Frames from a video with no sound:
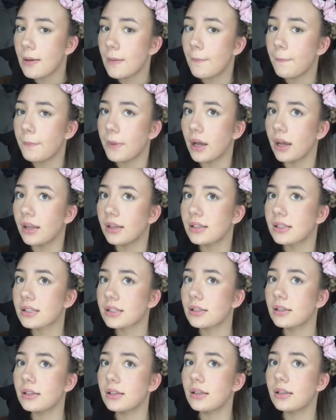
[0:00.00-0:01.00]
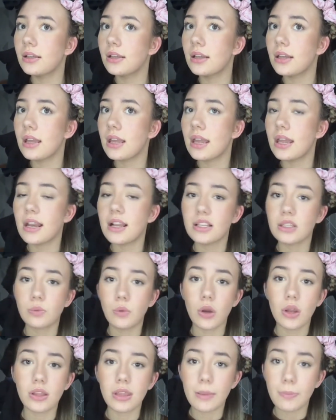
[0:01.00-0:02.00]
but it is
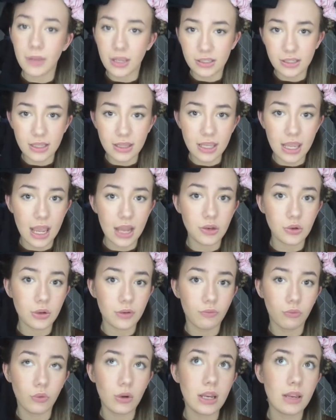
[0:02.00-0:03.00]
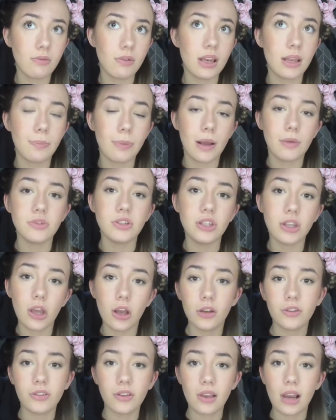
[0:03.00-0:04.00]
worth it because in the end, you have really, really bouncy
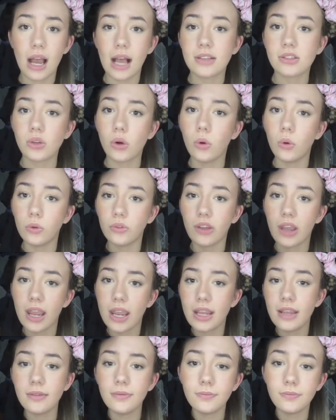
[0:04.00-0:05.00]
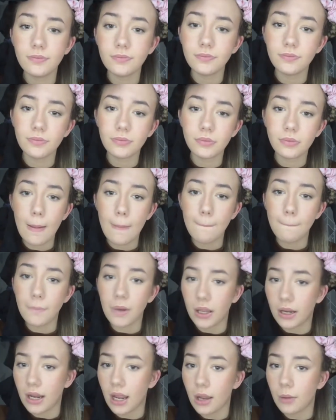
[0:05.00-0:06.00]
curls and they last all day.
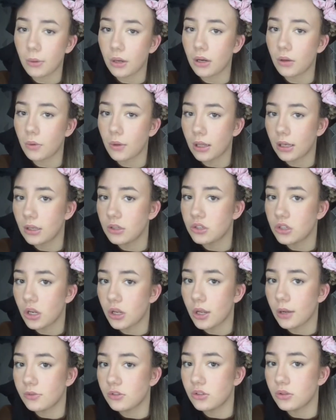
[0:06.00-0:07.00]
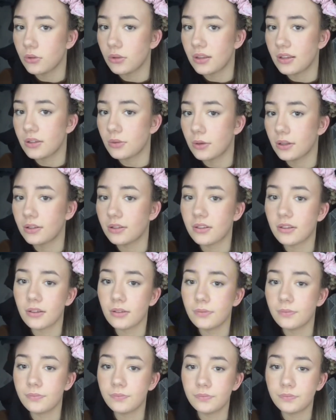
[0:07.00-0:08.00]
But now I'm going to quickly show you how to do these ones,
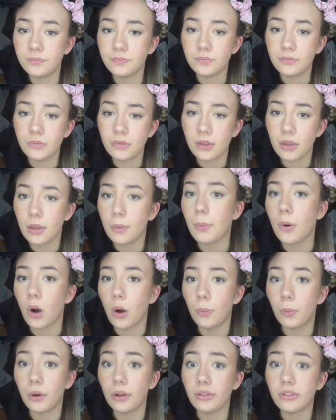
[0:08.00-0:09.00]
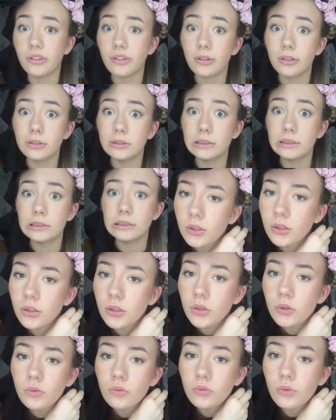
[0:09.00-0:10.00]
the bottom ones.
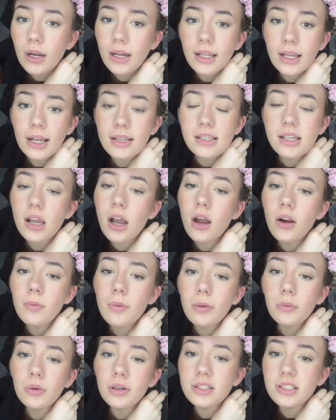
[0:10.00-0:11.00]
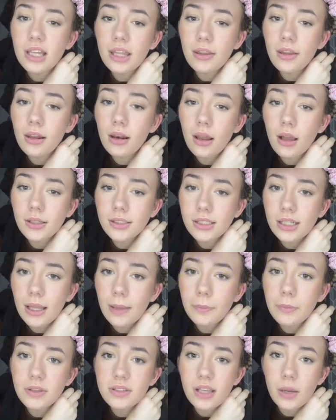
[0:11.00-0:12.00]
Right guys, I can't remember what I said in the last
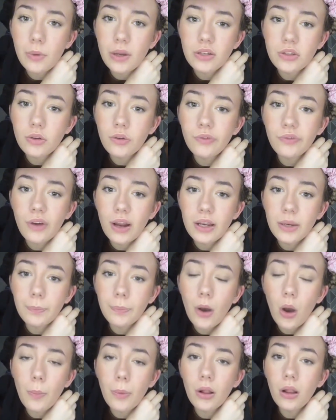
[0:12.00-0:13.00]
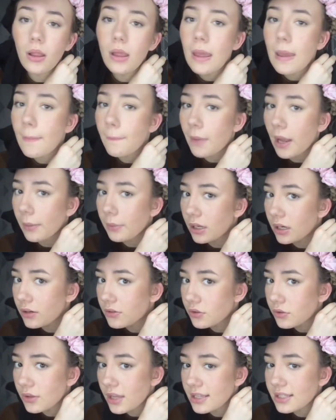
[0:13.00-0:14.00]
clip because I went to go find a bobble, but I'm going to
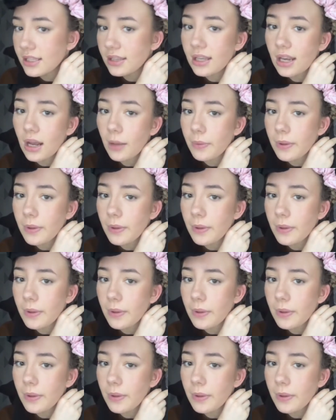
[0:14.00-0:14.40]
do this and then I'll be